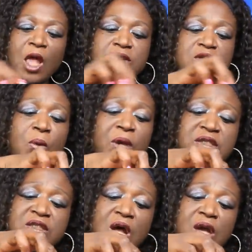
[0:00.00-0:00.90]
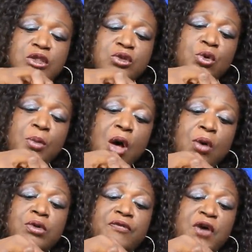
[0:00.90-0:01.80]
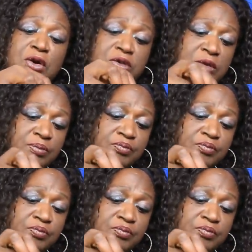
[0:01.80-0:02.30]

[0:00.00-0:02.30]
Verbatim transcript: So we can start this group on the 1st.